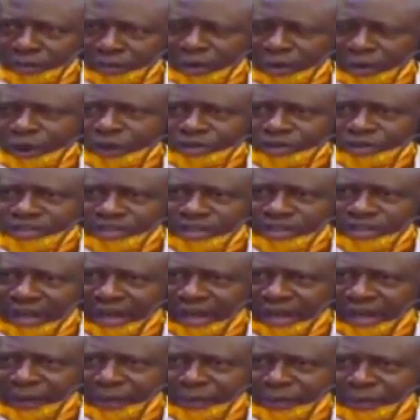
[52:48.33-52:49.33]
because
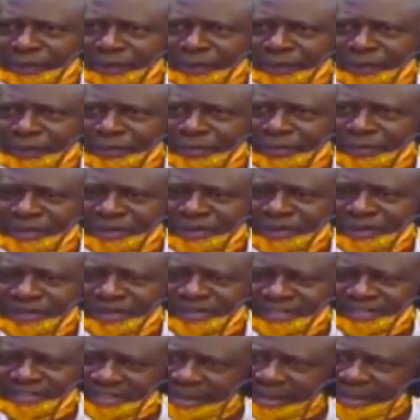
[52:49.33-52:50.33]
um,
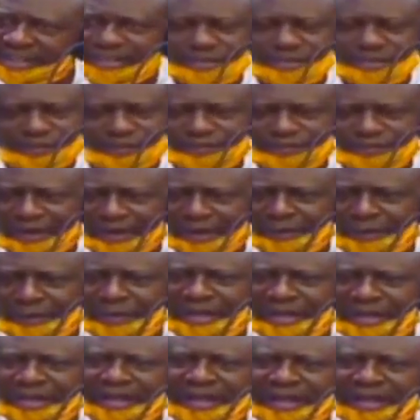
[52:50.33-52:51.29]
incidents of